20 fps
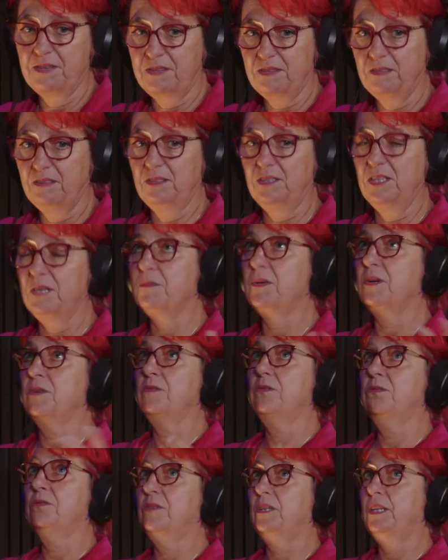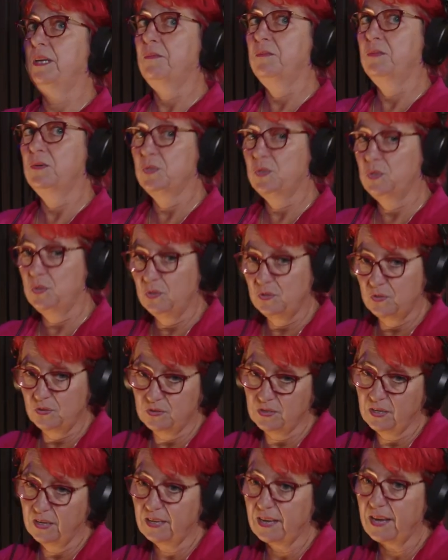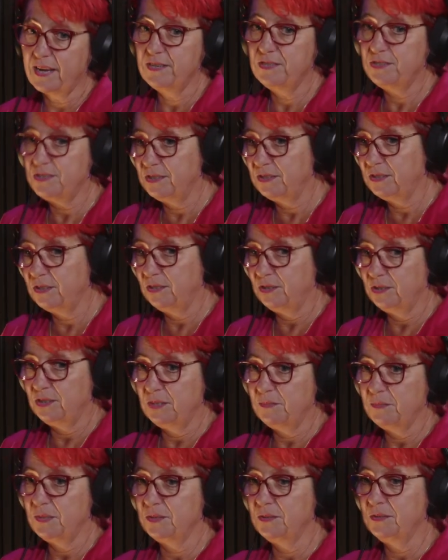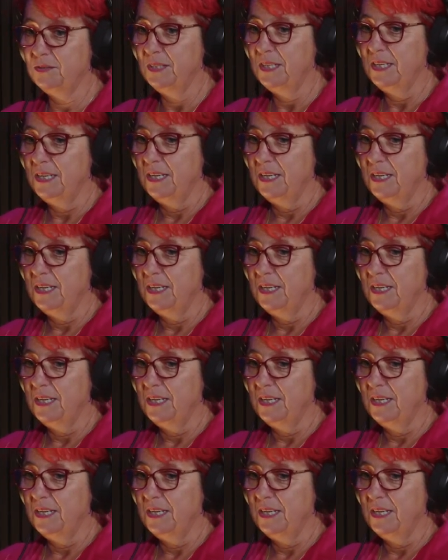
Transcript: learning model, get more students engaged in the learning model.